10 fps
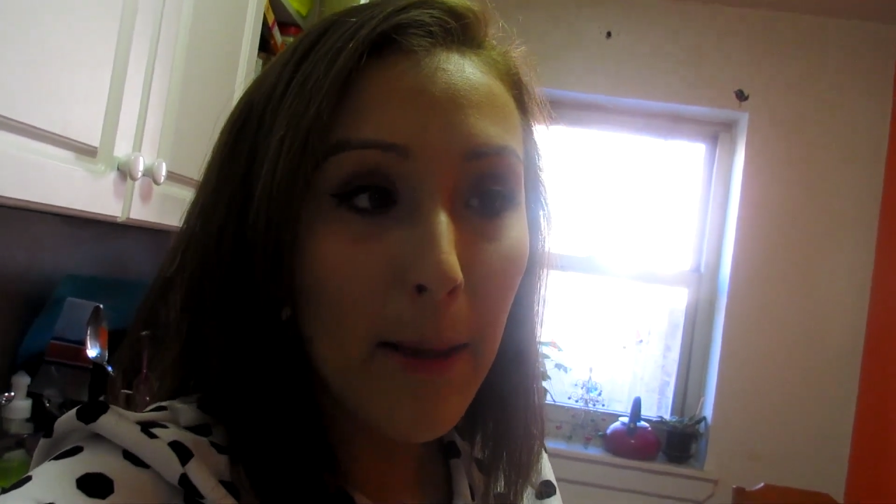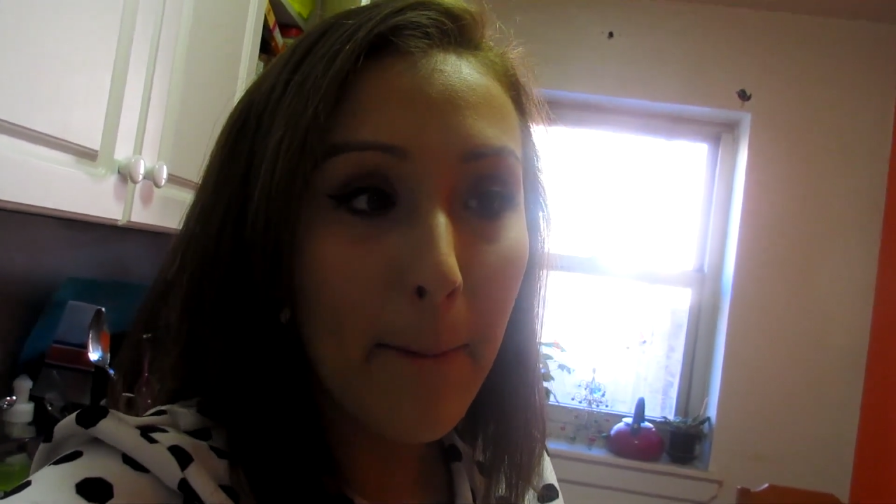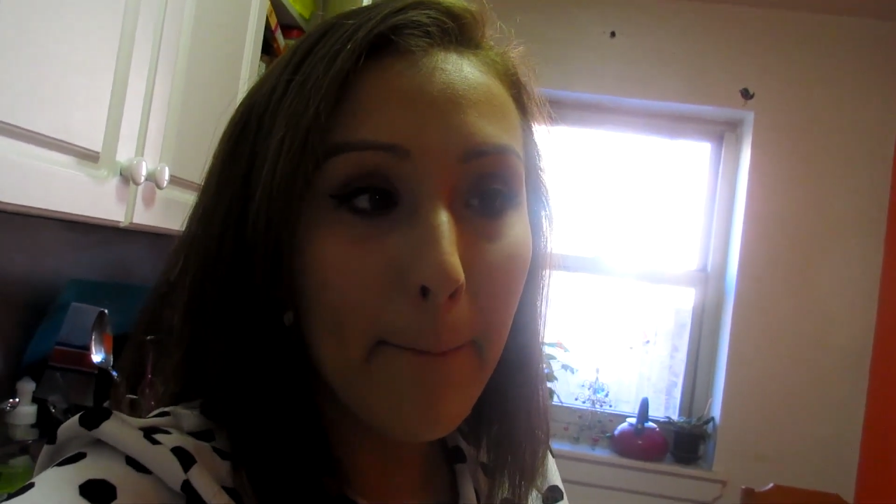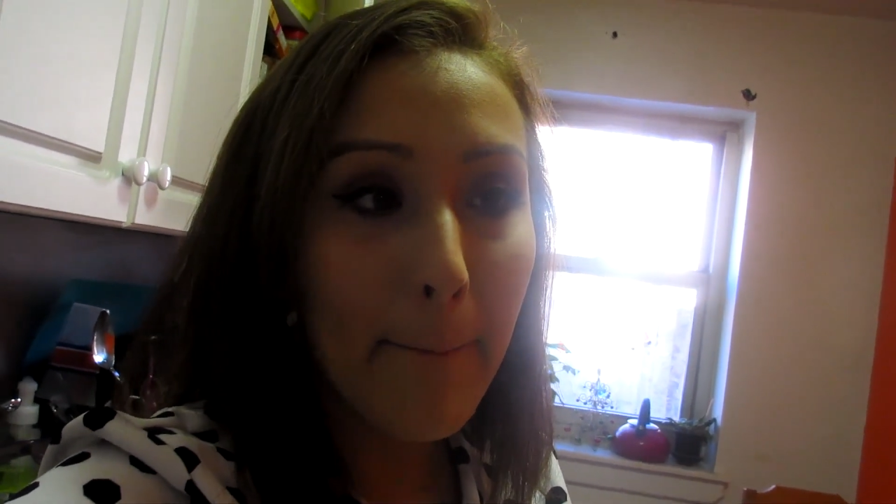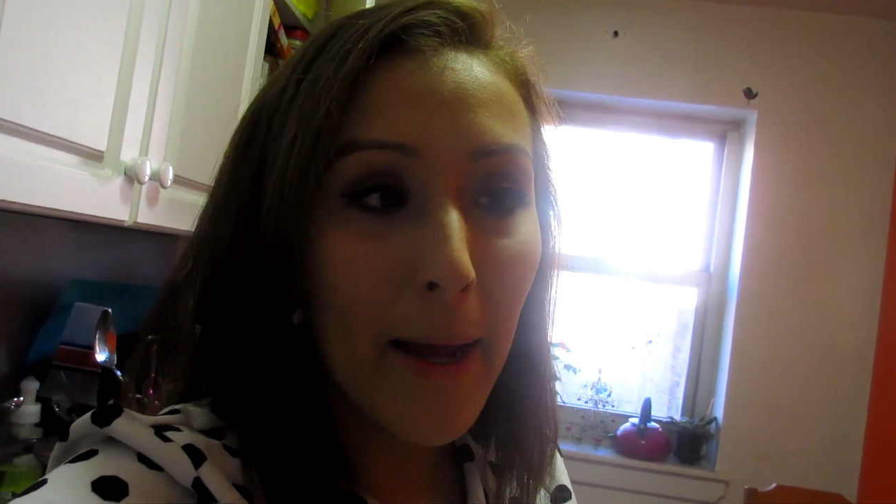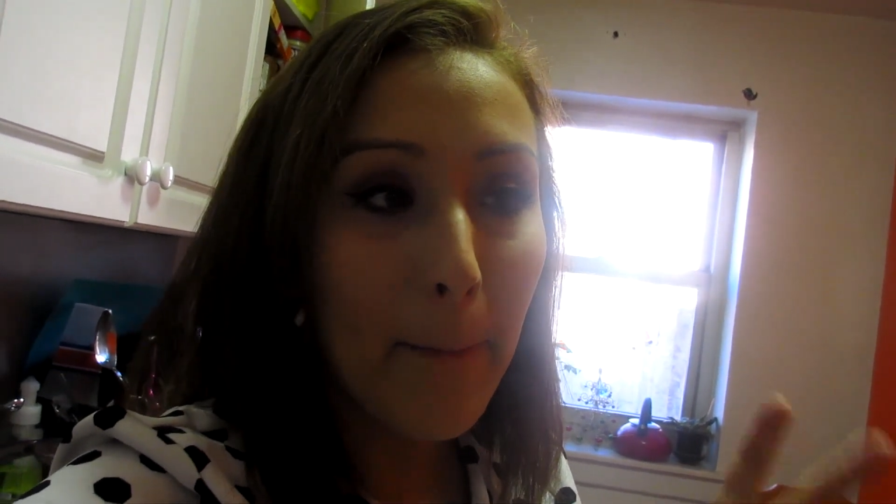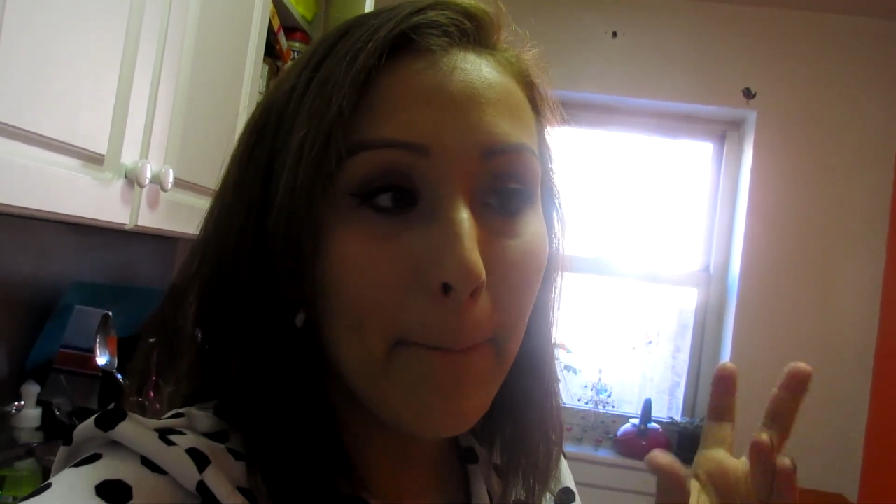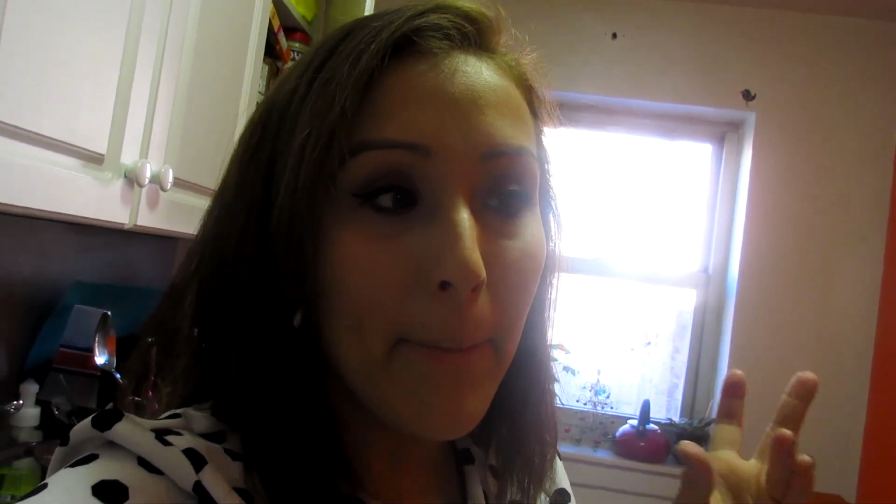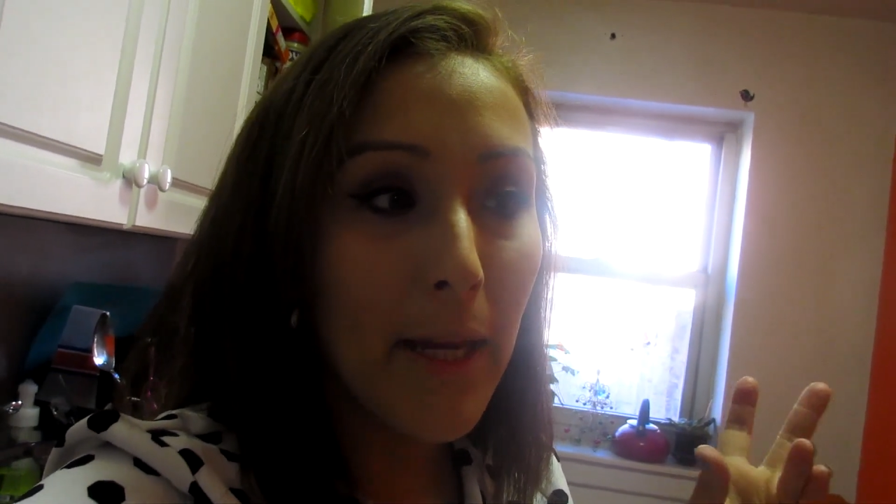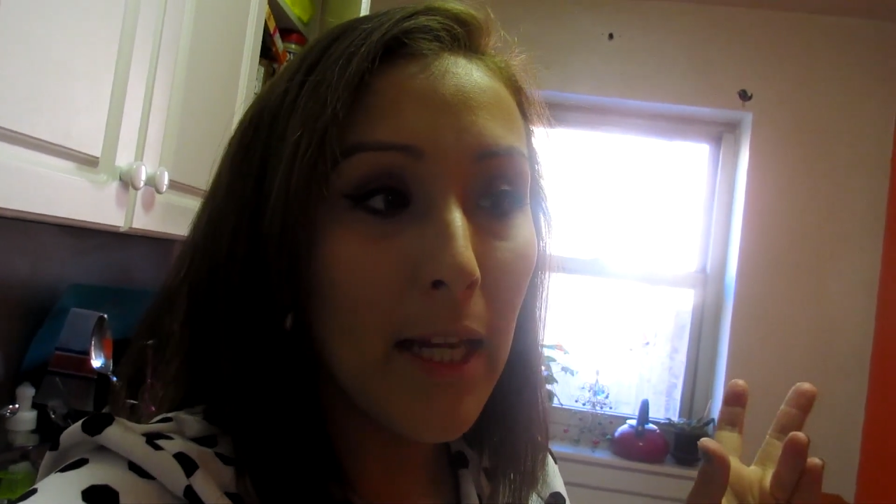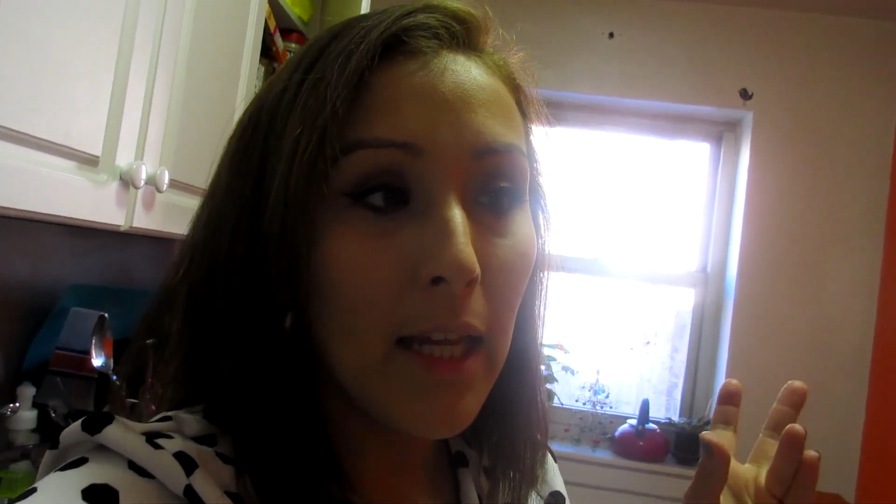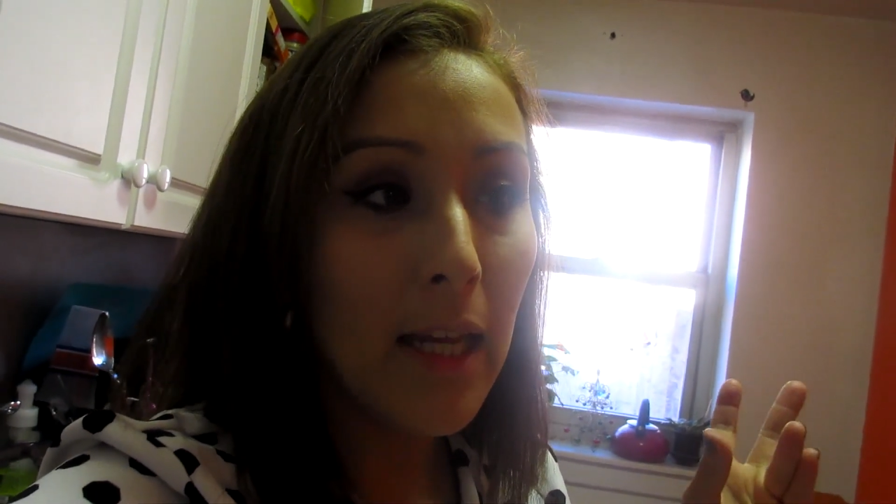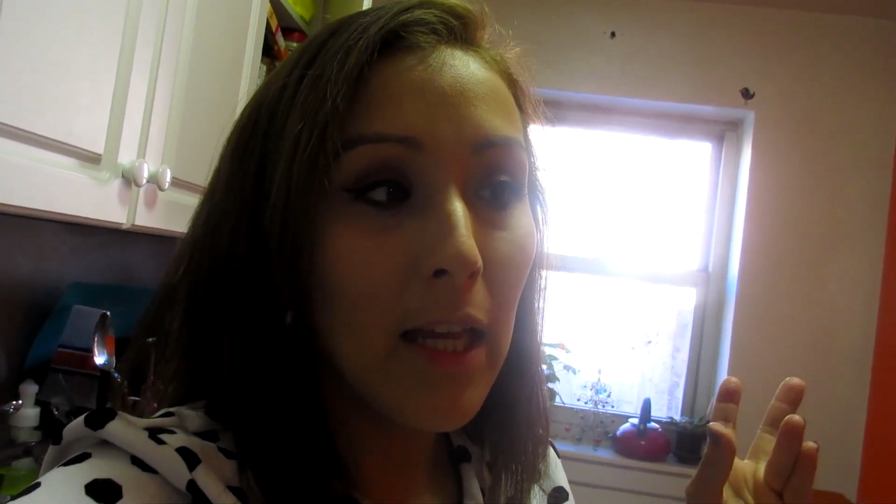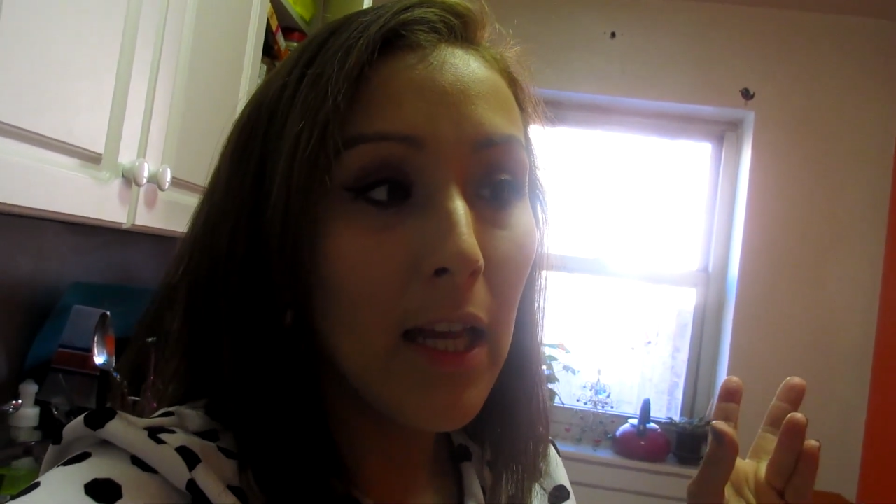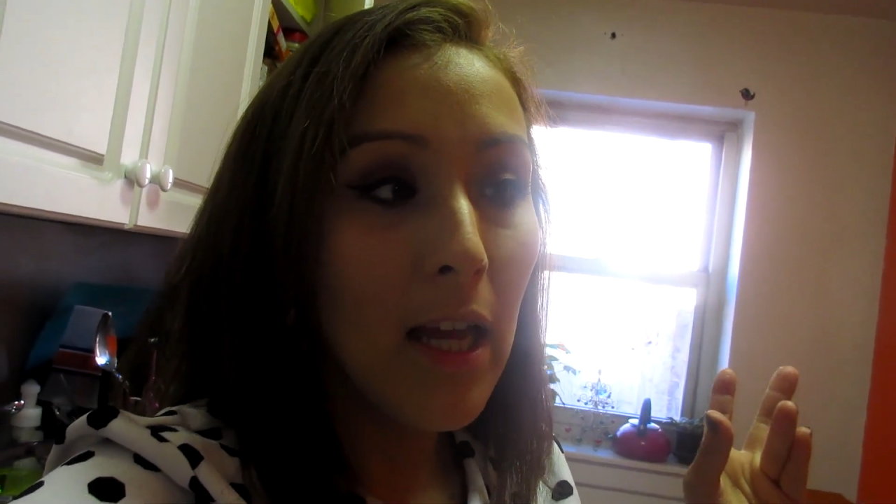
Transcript: It might be